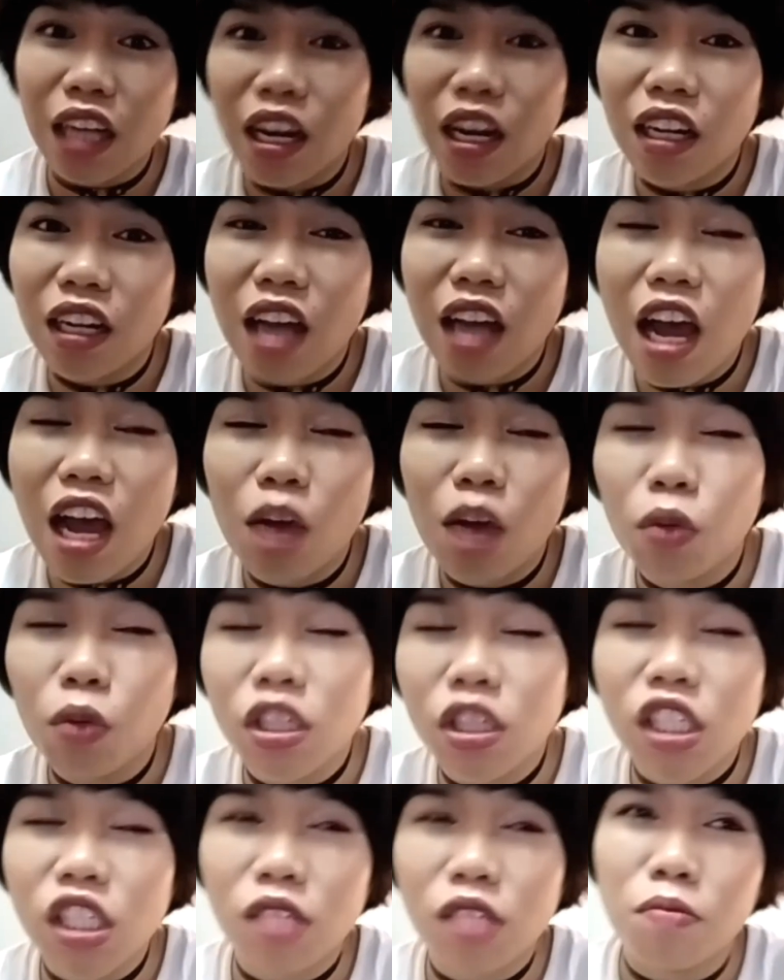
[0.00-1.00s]
sa kanila,
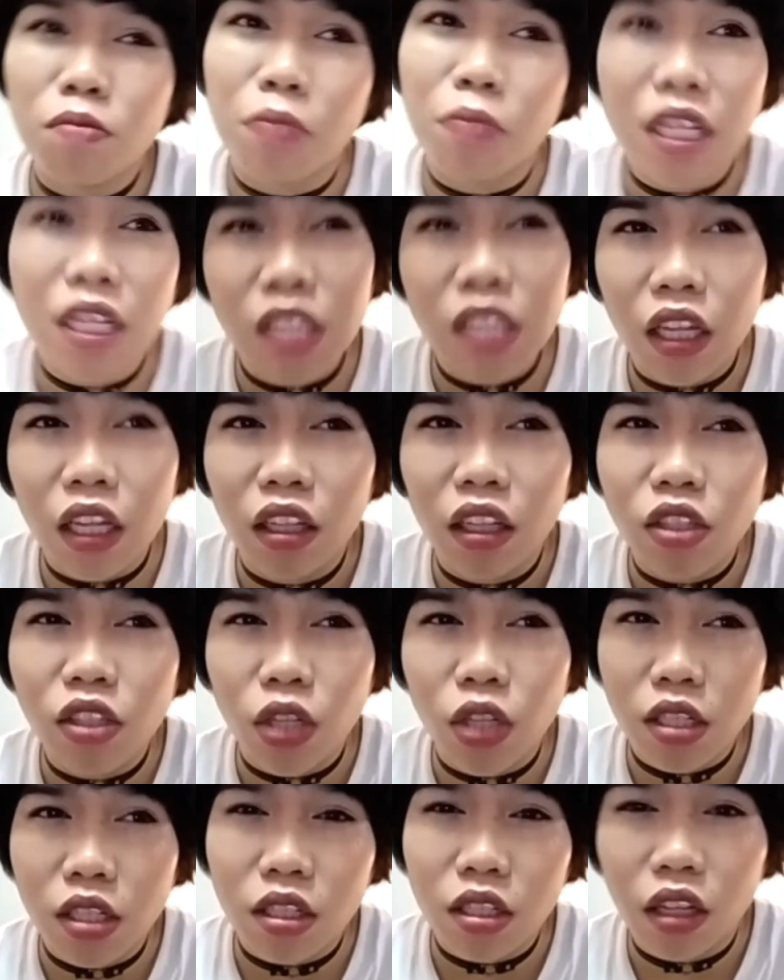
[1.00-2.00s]
which basically
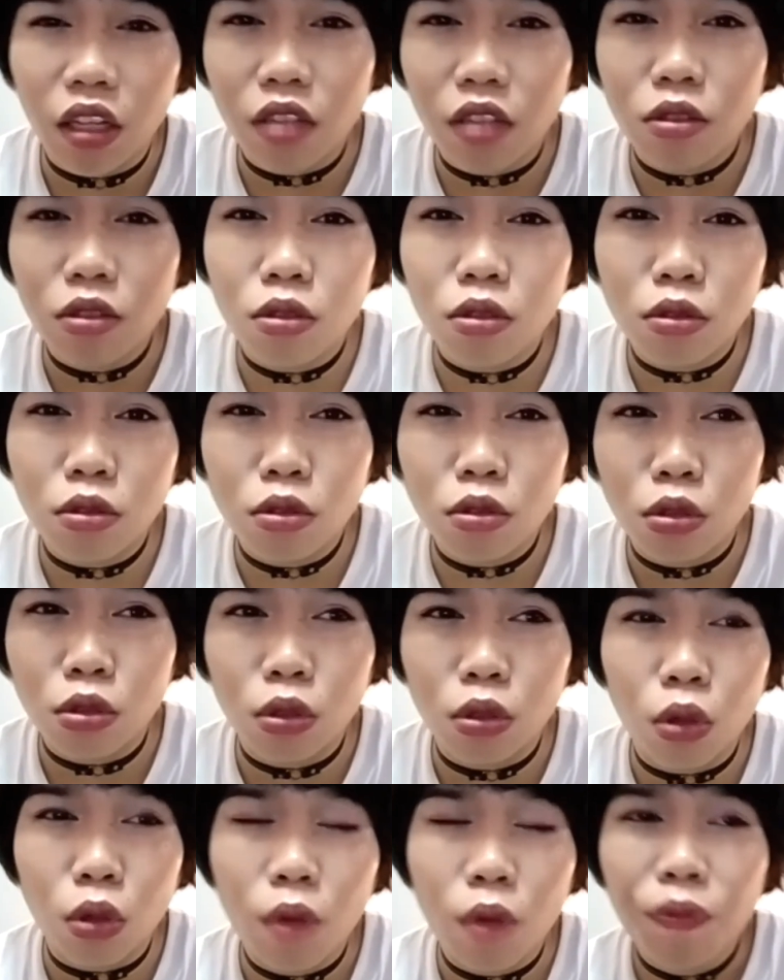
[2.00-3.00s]
translates
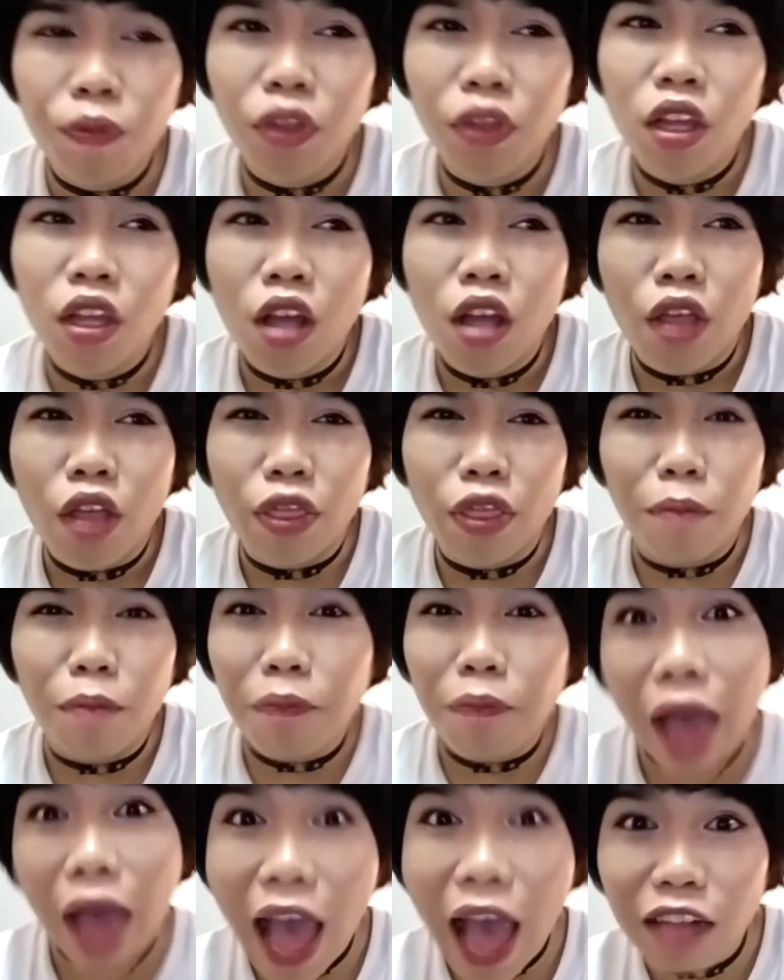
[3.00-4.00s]
to the
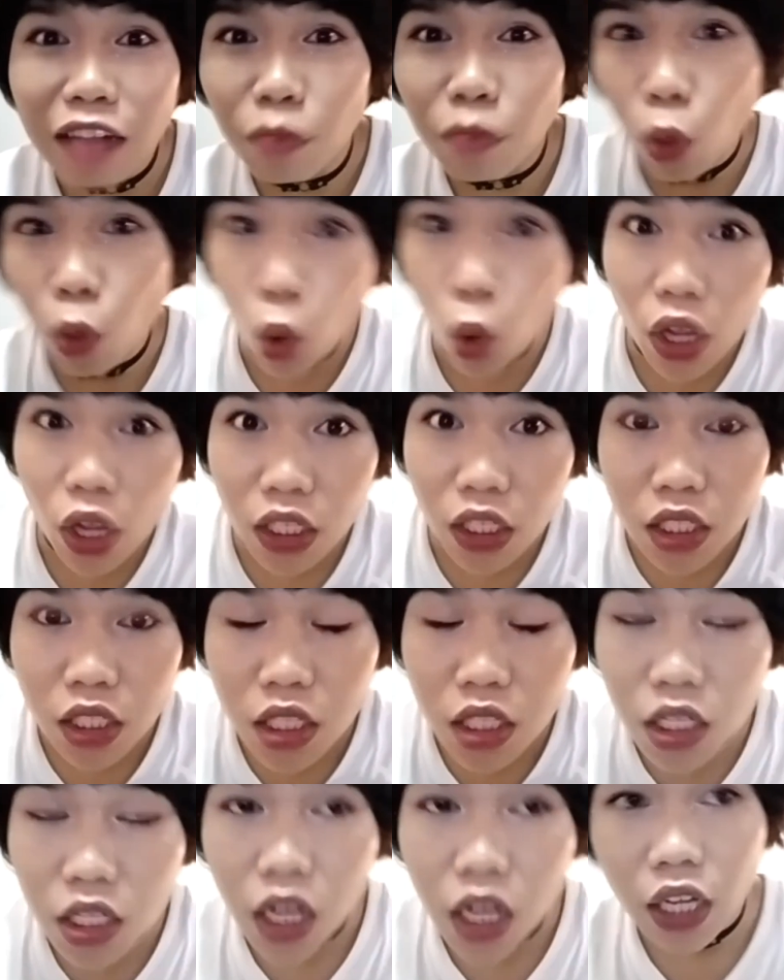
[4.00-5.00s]
bad
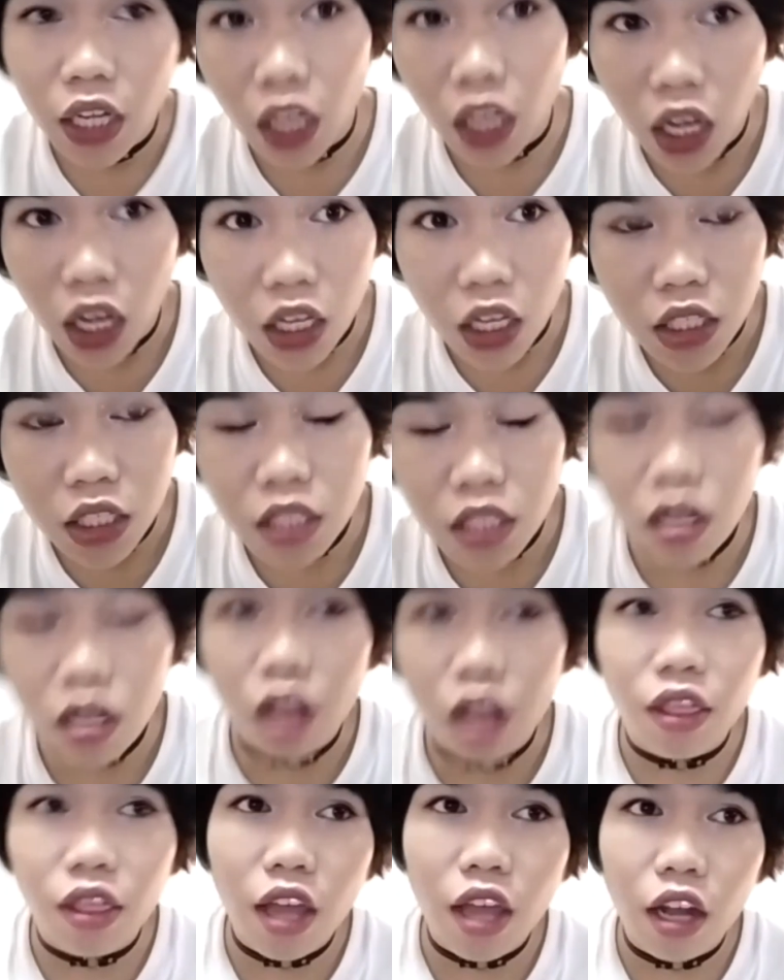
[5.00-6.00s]
boys, I guess.
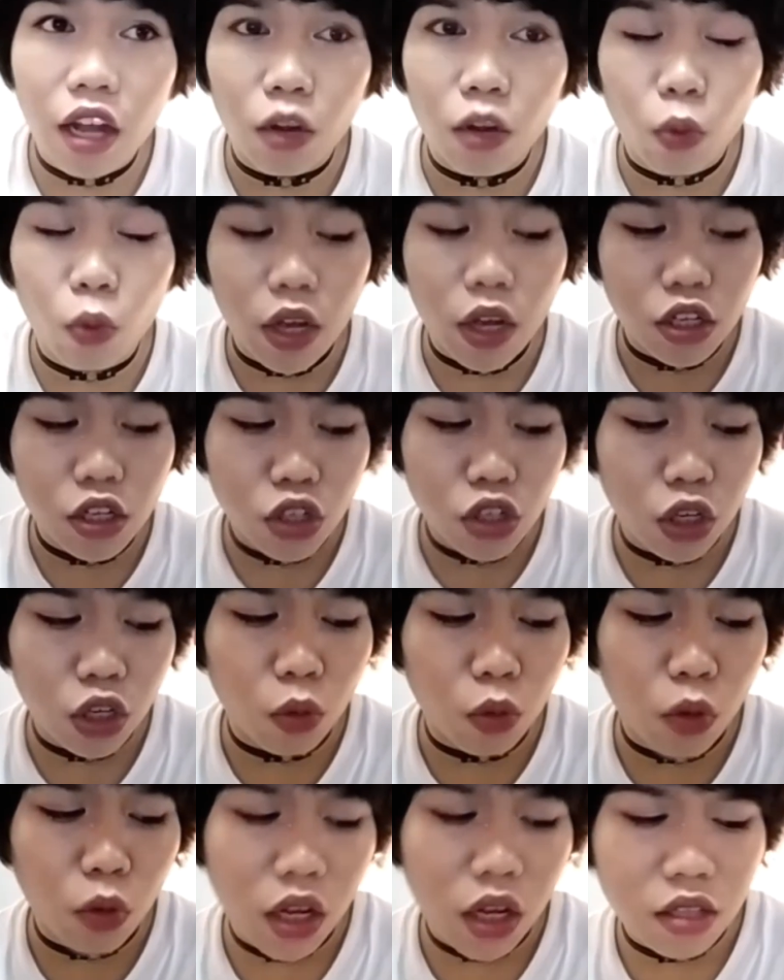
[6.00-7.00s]
And then when
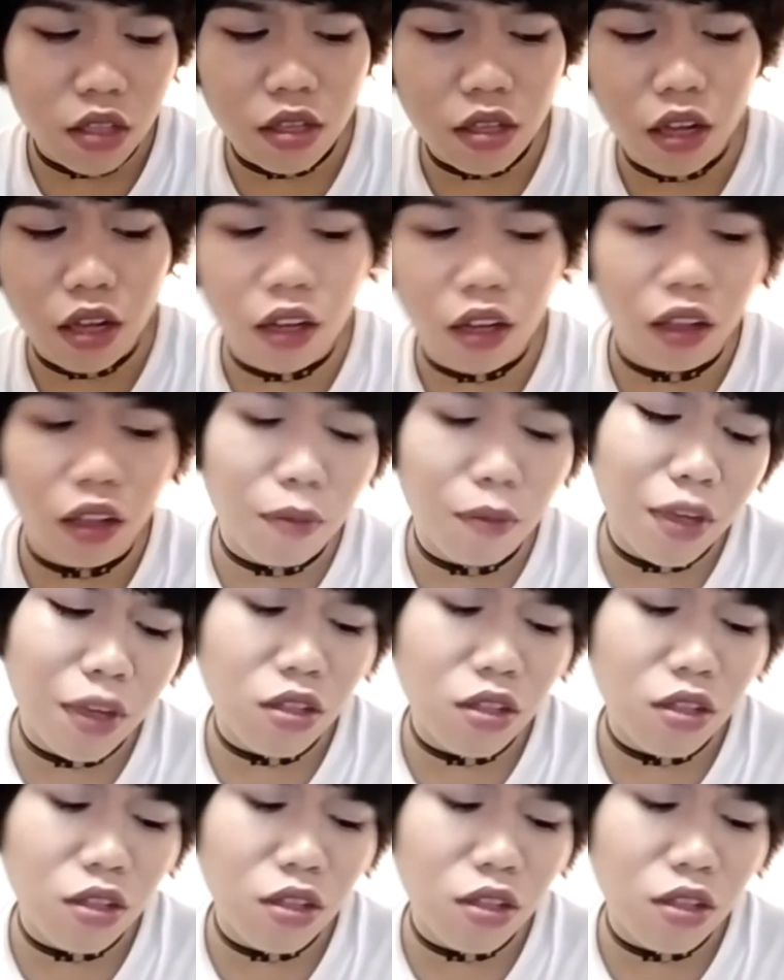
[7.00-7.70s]
she was in